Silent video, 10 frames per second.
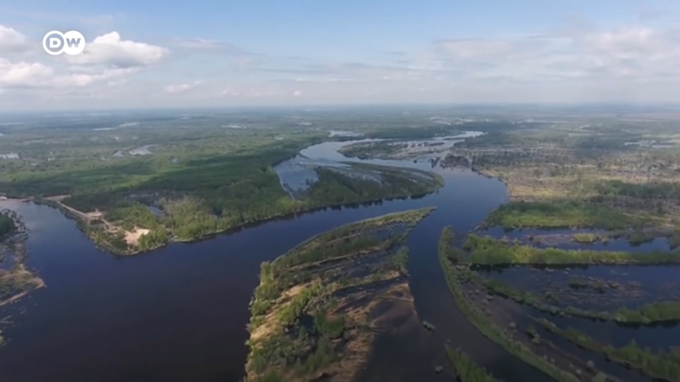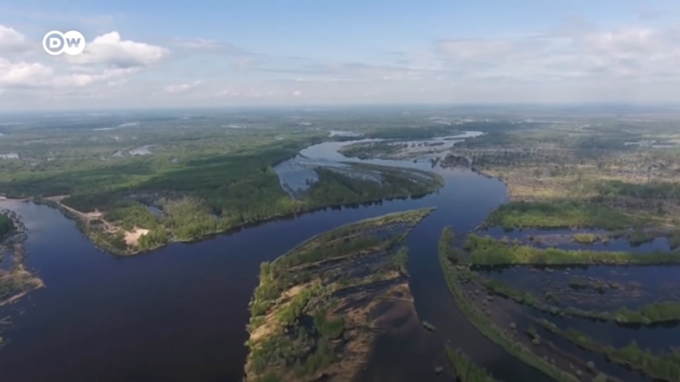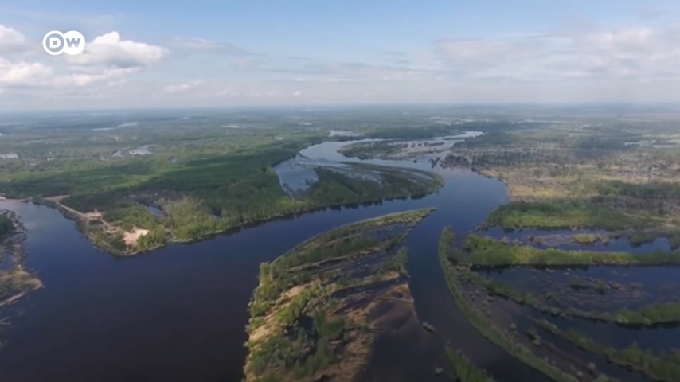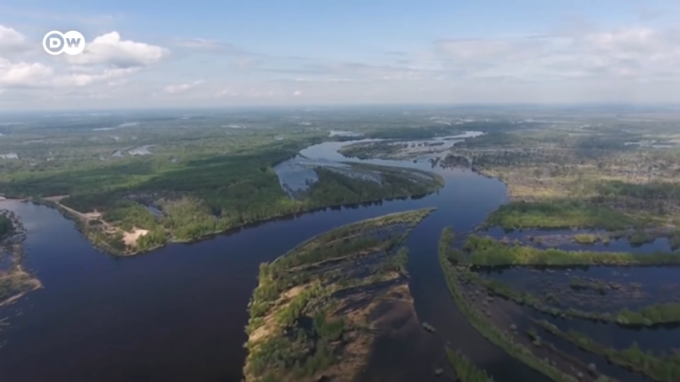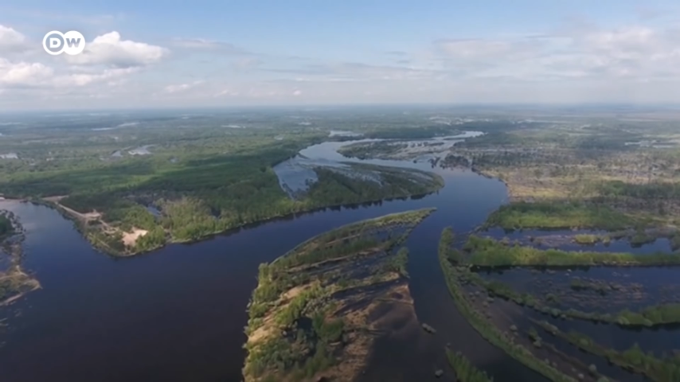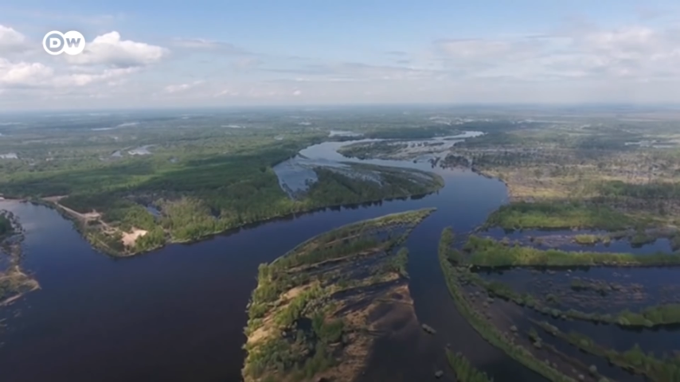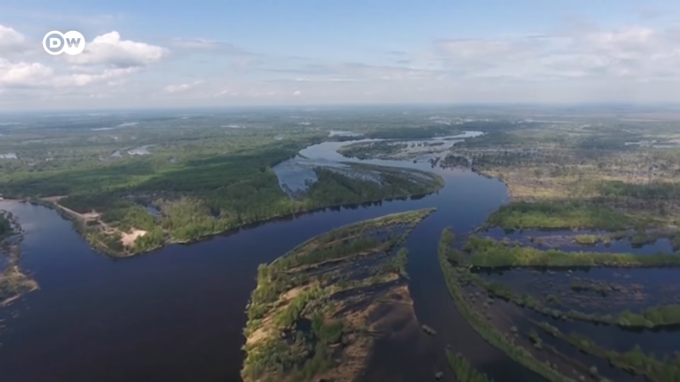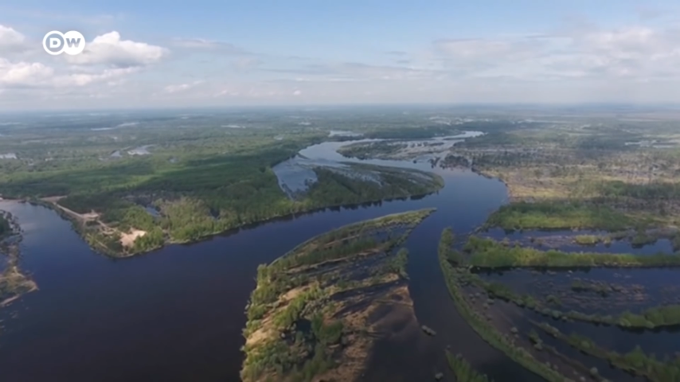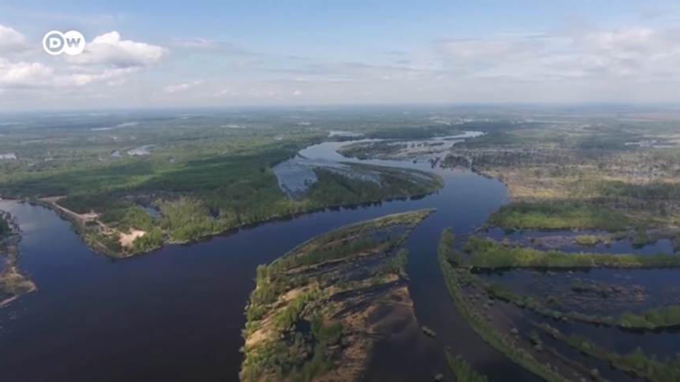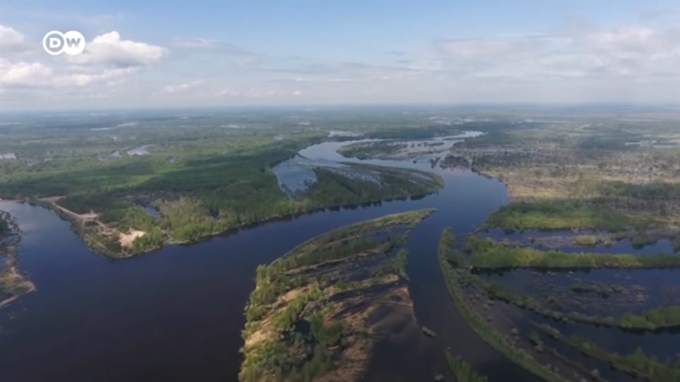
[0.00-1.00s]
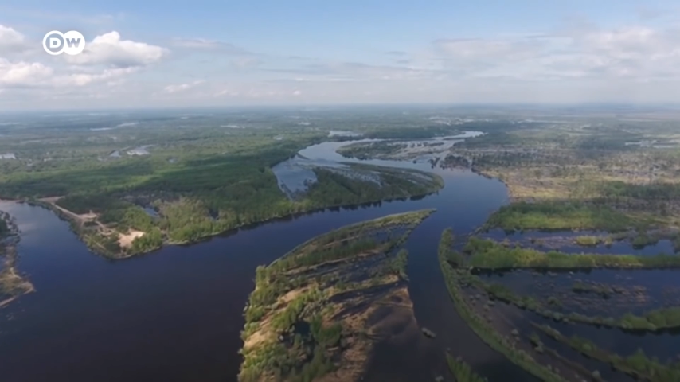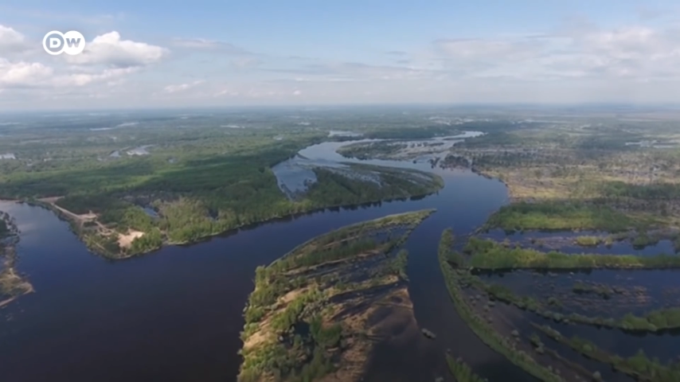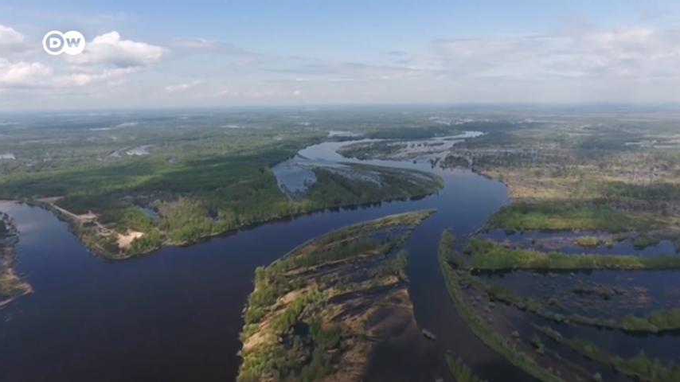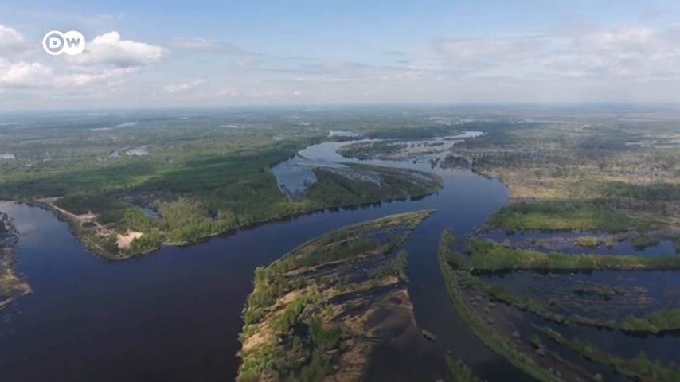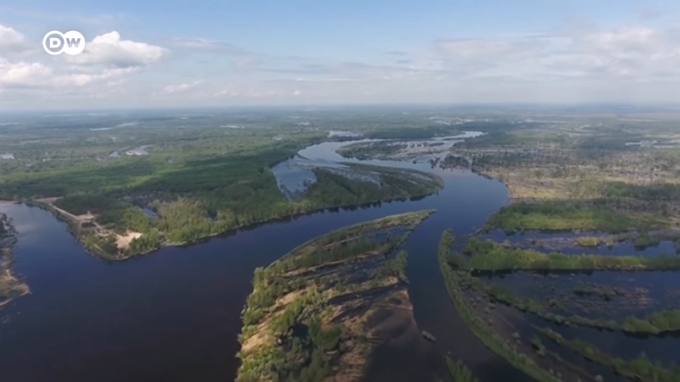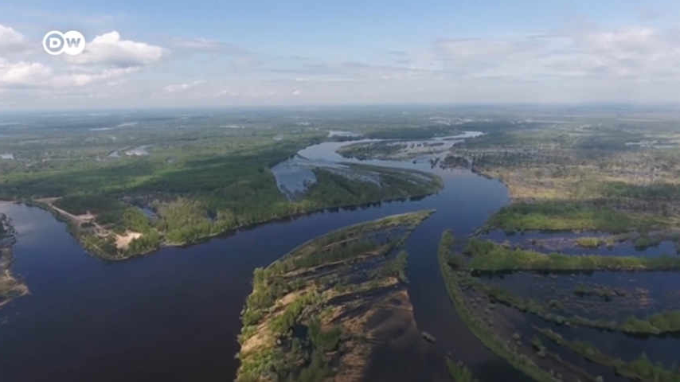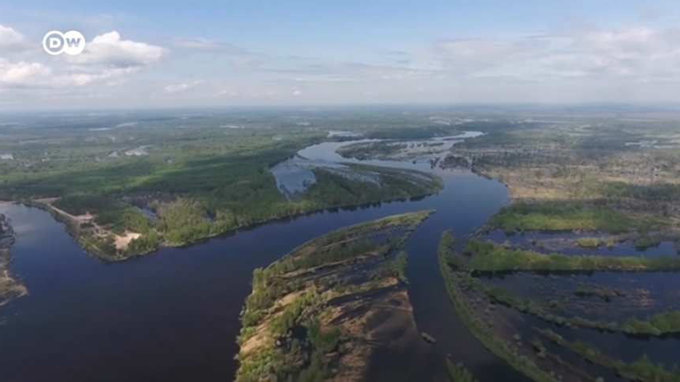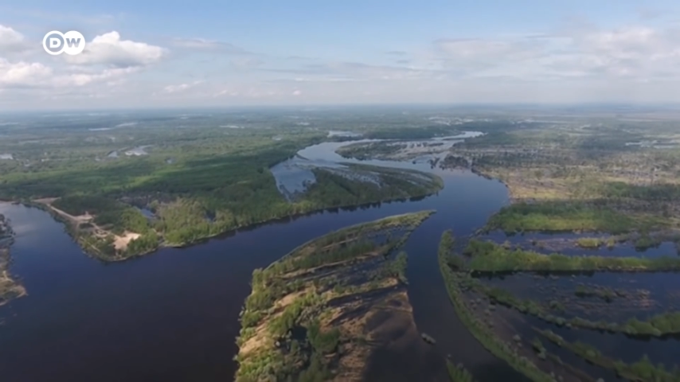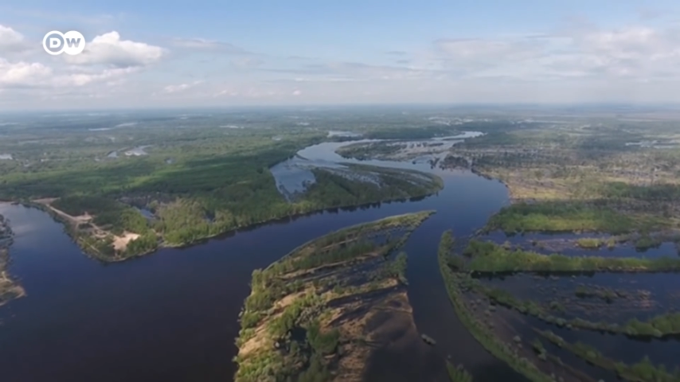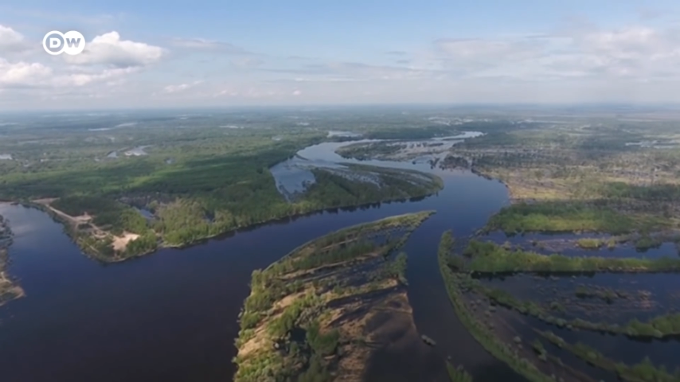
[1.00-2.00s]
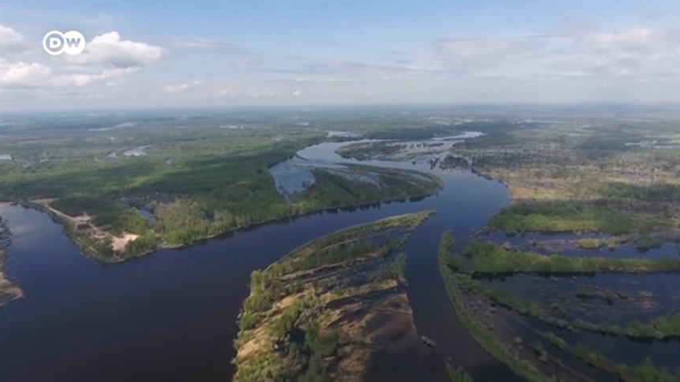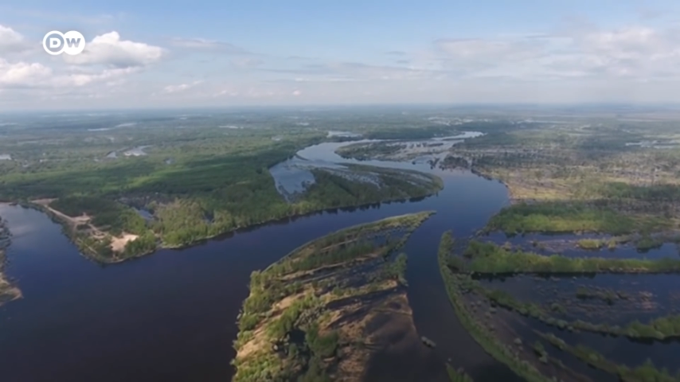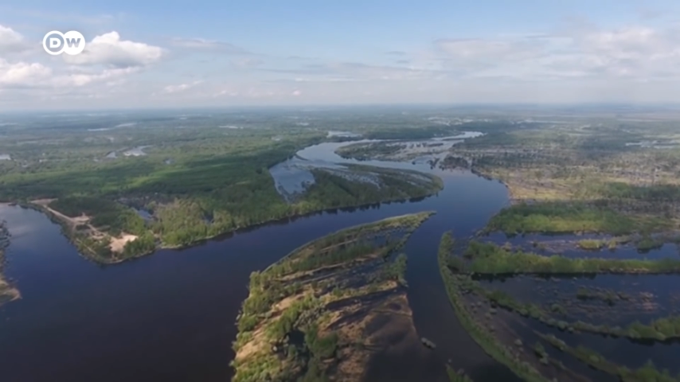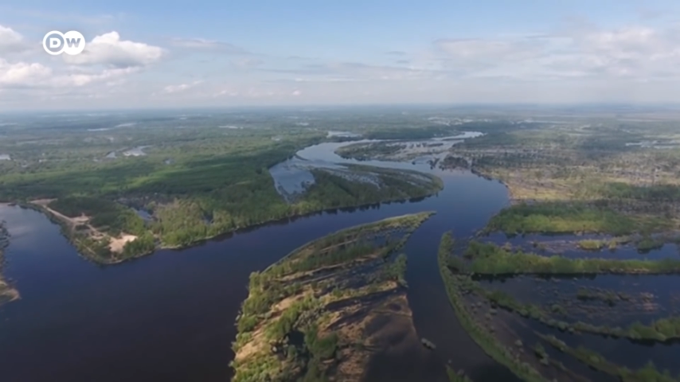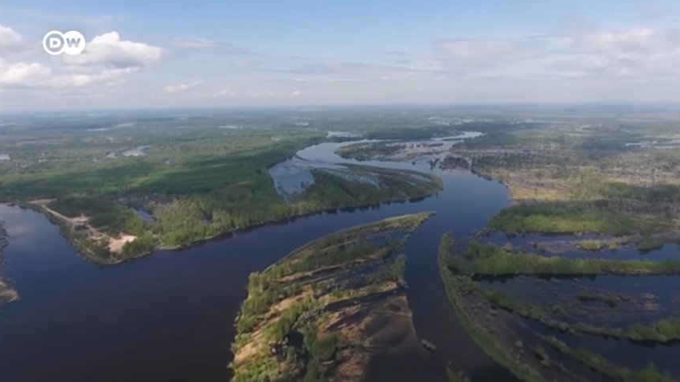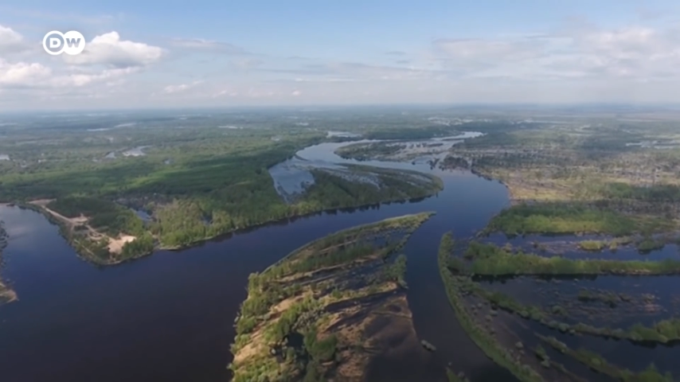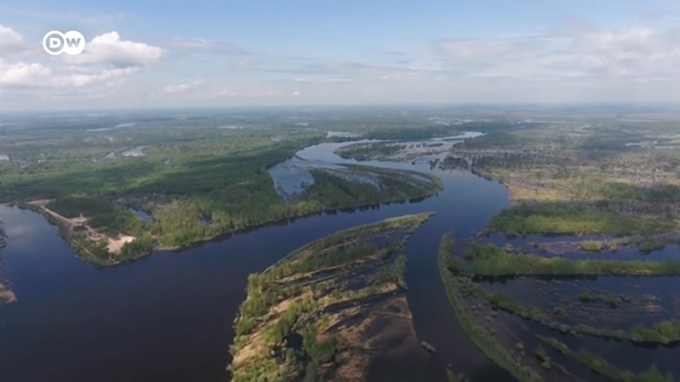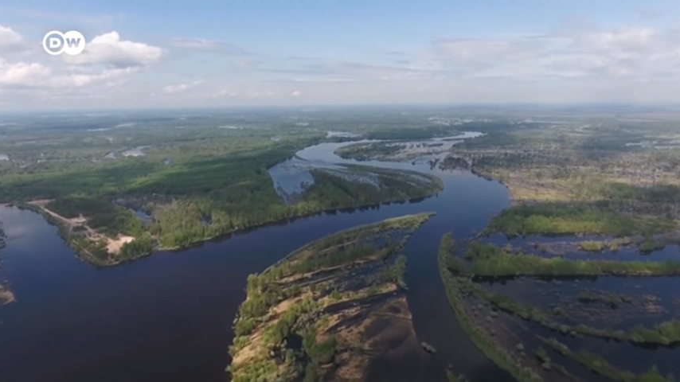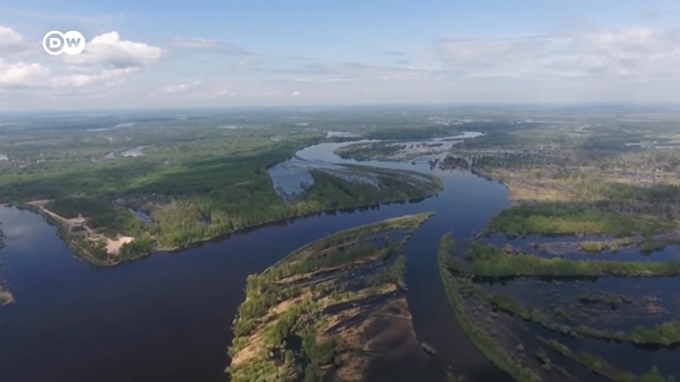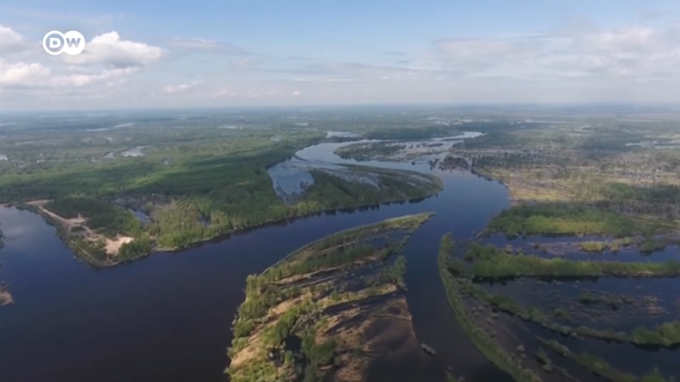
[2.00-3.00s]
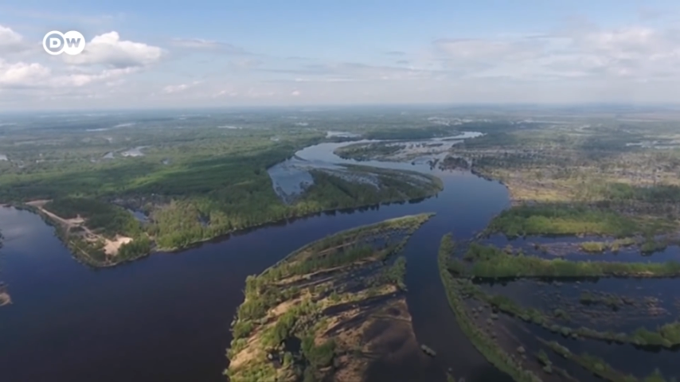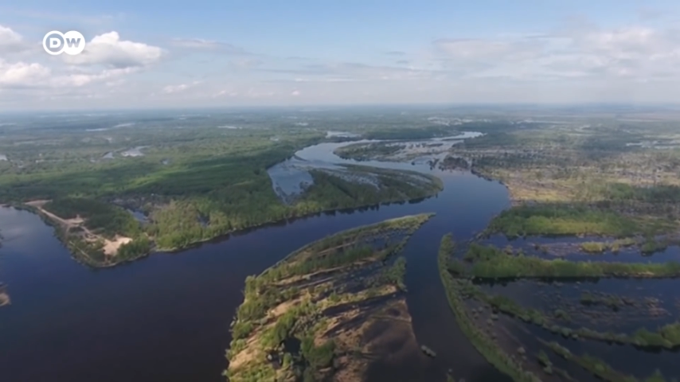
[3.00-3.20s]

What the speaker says: No face is visible, so there are no lips to read.